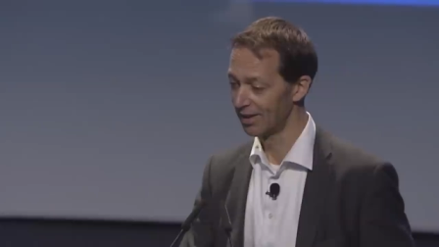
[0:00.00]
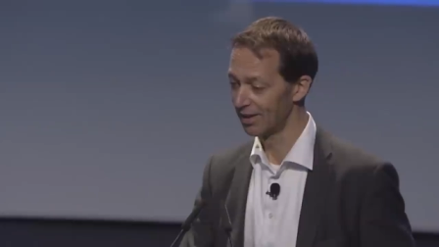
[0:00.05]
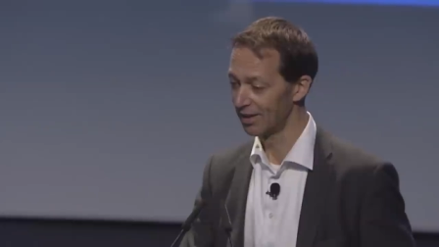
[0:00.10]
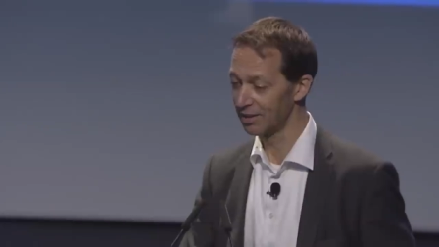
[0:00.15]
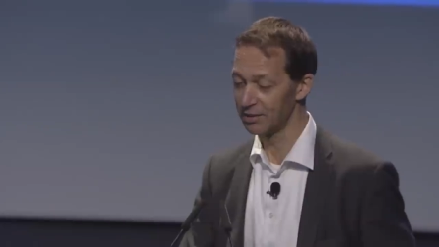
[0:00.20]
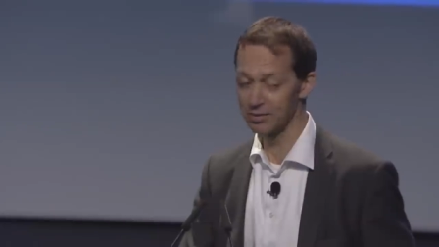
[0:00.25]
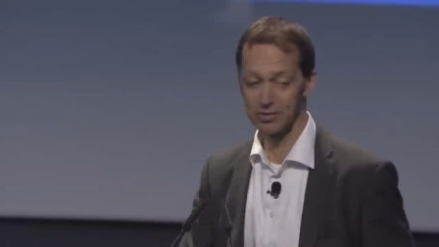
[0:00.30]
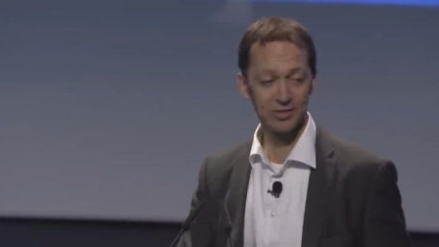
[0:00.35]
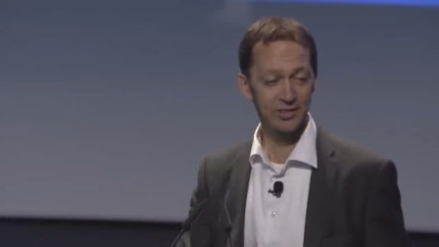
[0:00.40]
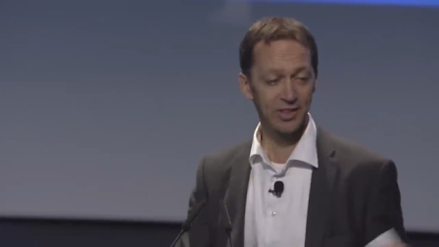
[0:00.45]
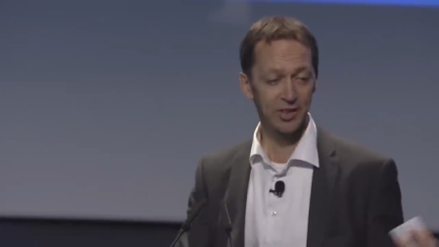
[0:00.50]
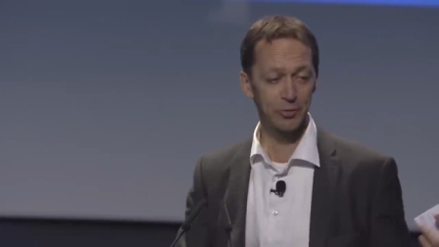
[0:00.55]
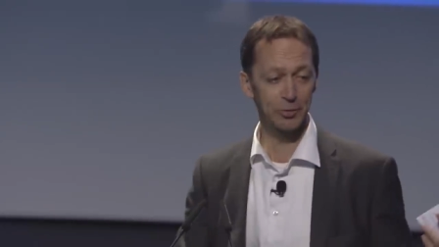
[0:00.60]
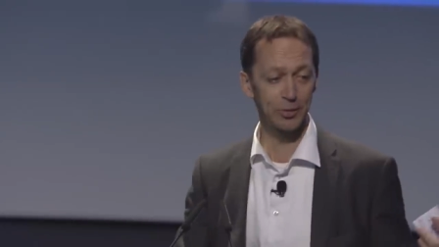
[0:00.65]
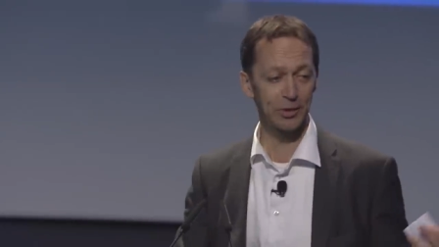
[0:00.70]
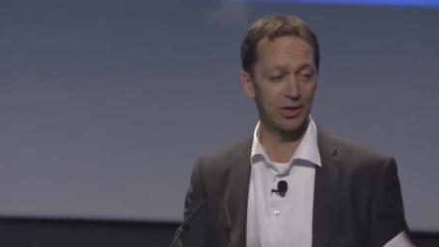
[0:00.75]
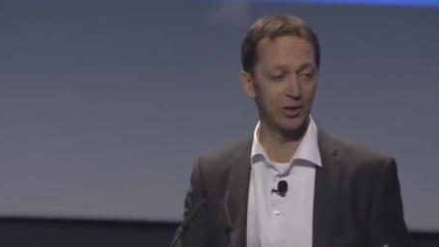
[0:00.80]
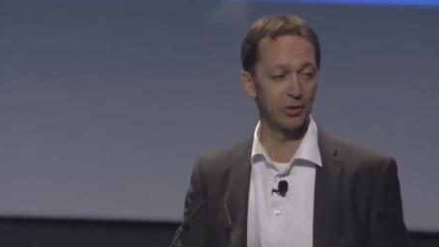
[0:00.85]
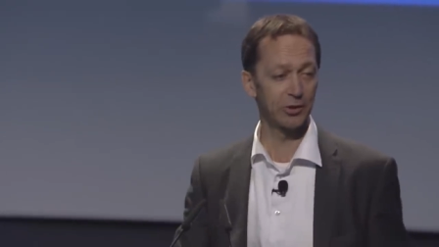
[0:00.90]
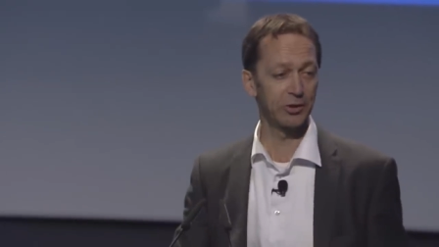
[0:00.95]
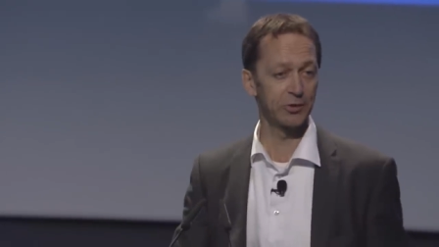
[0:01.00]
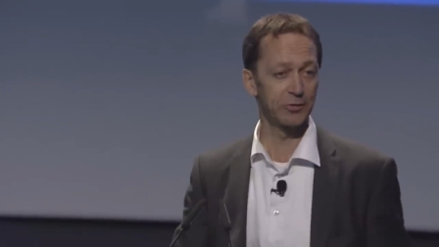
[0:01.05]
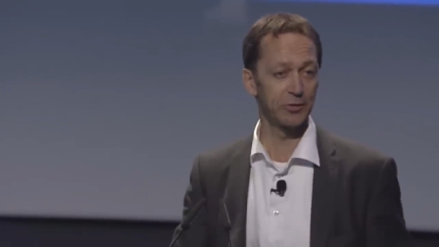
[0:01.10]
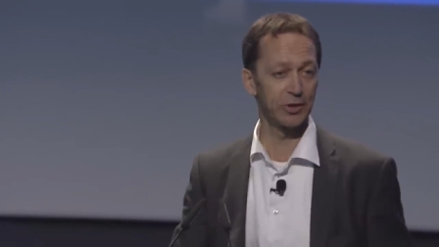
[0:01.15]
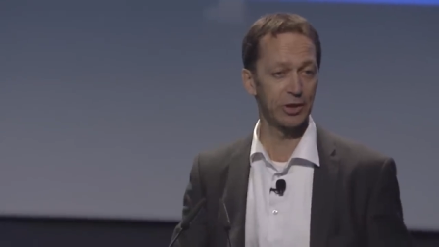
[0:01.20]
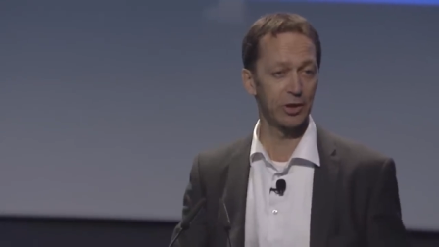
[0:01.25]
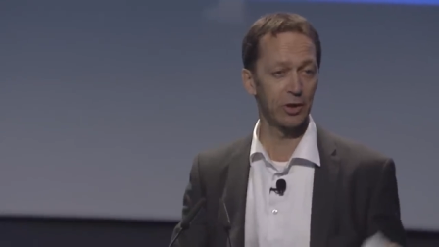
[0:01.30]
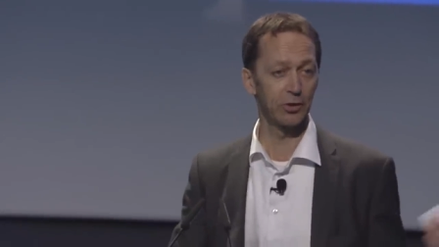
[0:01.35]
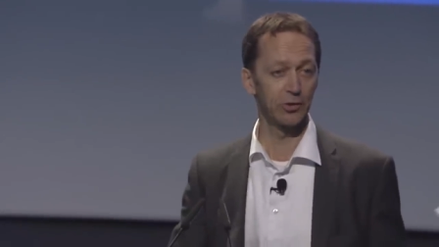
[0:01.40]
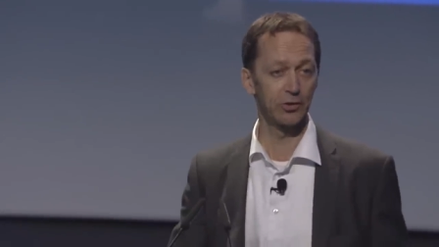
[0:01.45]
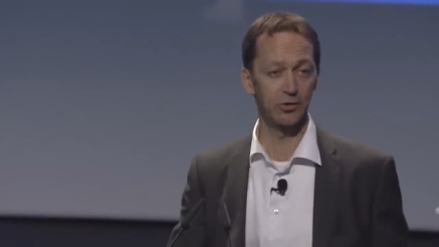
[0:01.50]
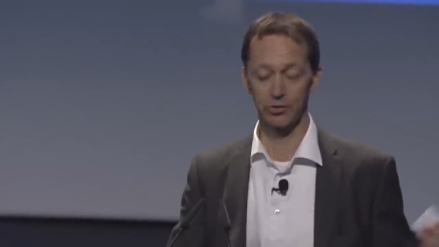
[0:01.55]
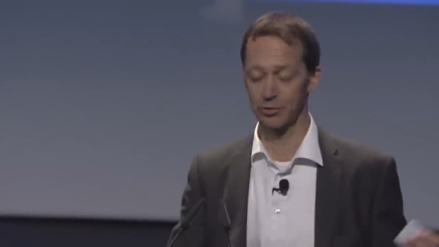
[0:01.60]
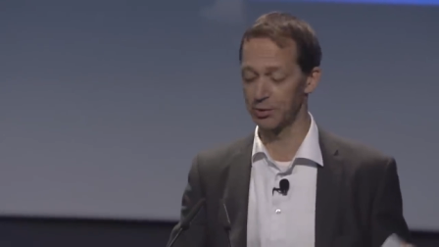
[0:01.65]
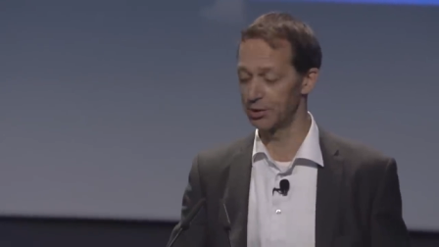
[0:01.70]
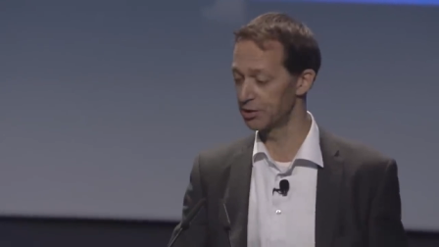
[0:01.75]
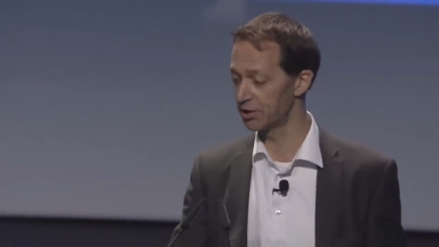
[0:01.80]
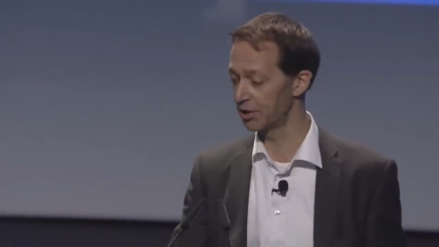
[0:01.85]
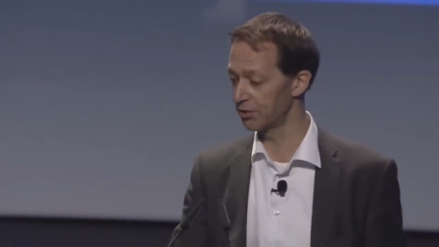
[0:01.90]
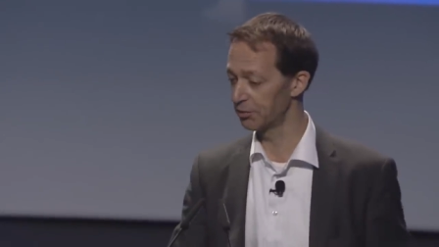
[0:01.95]
He's desperately looking for the on
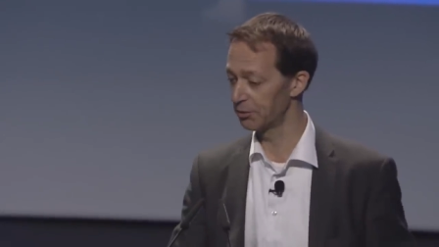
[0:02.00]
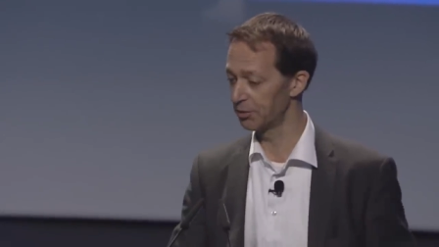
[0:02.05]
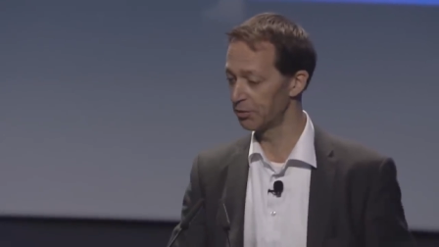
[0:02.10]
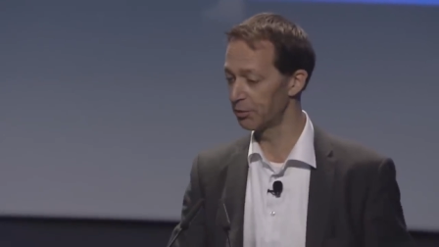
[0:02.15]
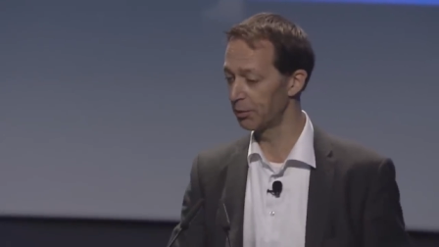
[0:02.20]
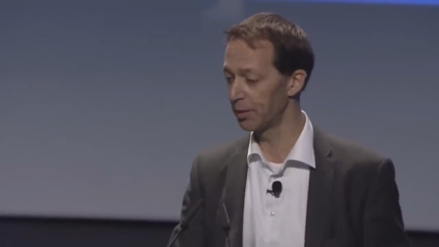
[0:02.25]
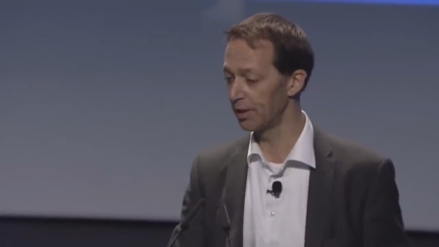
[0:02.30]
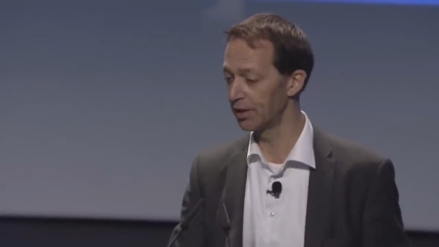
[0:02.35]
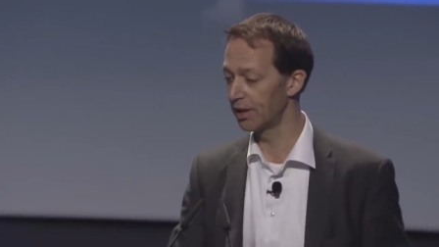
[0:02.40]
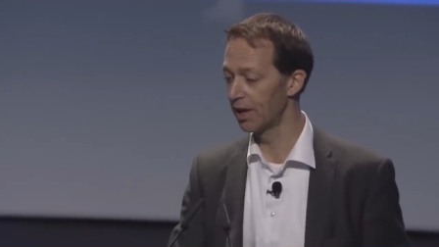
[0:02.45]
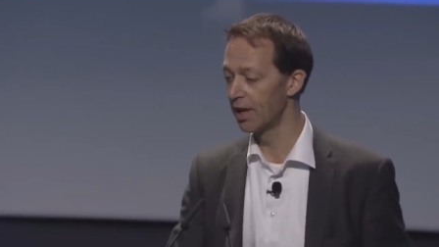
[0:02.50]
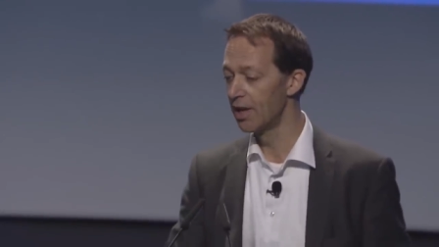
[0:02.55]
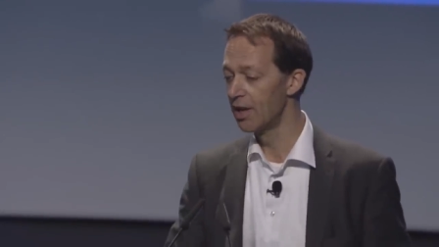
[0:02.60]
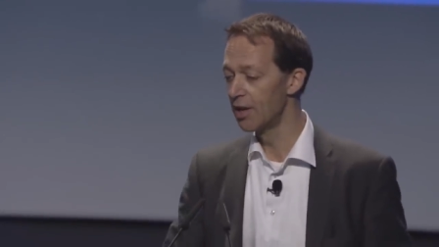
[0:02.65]
switch as we speak.